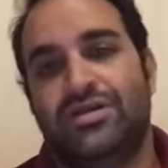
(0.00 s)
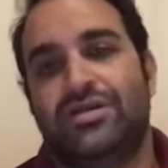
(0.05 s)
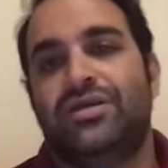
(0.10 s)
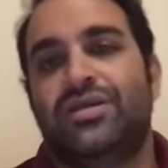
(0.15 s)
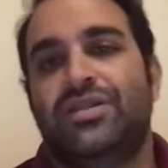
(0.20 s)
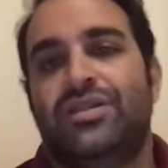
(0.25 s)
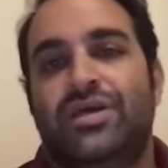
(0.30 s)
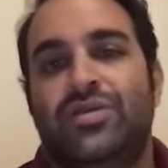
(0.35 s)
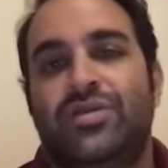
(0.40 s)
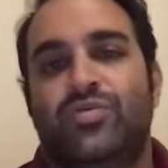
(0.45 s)

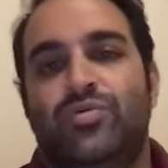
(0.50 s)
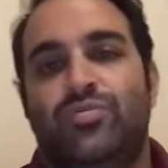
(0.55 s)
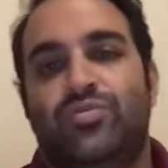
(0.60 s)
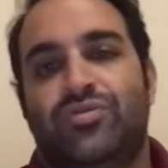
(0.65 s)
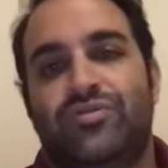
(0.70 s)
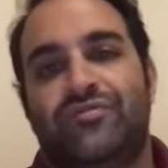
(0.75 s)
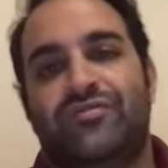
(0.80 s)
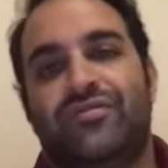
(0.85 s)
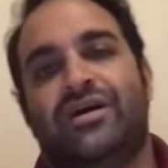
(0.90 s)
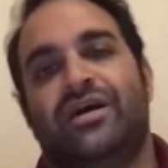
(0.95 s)
that would
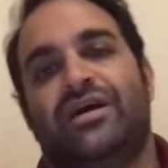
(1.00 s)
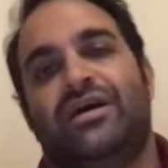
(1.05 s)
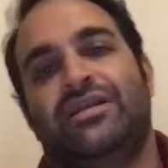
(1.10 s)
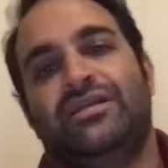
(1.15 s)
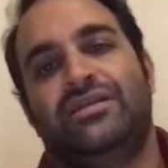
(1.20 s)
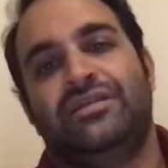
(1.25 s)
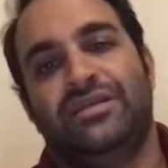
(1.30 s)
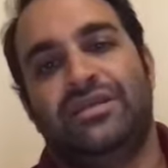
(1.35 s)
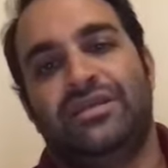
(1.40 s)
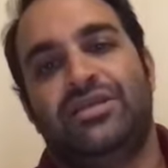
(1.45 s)

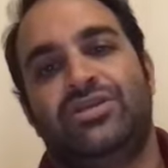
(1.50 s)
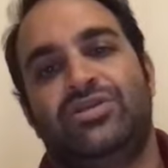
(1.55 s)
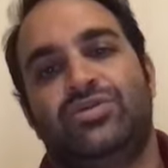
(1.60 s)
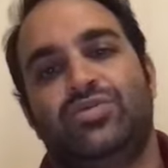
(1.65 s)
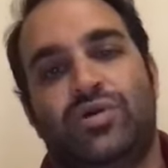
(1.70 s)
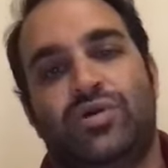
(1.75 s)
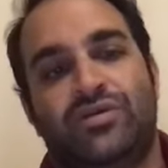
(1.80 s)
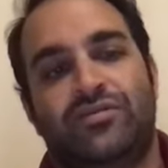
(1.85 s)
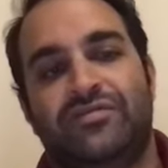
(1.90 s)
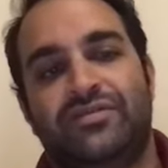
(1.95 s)
provide each
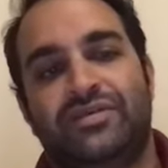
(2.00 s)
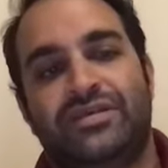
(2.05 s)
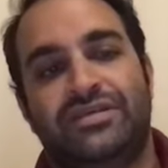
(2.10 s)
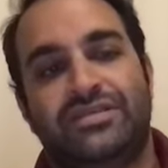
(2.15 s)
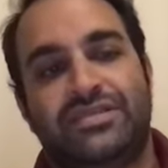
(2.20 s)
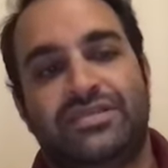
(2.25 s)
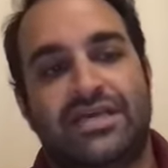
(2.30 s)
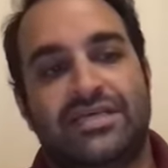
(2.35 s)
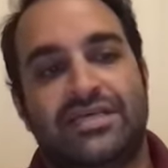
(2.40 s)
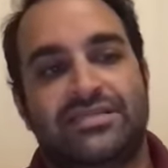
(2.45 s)
one of these
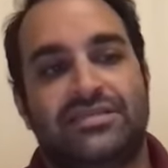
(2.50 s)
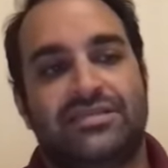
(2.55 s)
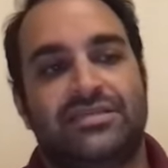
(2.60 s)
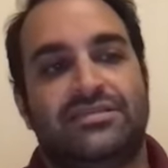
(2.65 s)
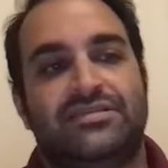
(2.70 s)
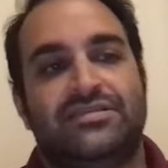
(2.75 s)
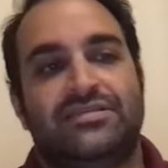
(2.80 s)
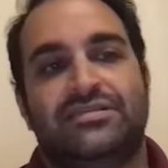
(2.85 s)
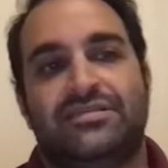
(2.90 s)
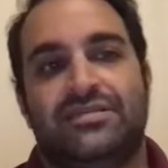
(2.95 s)

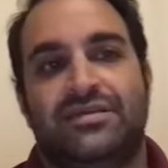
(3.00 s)
assets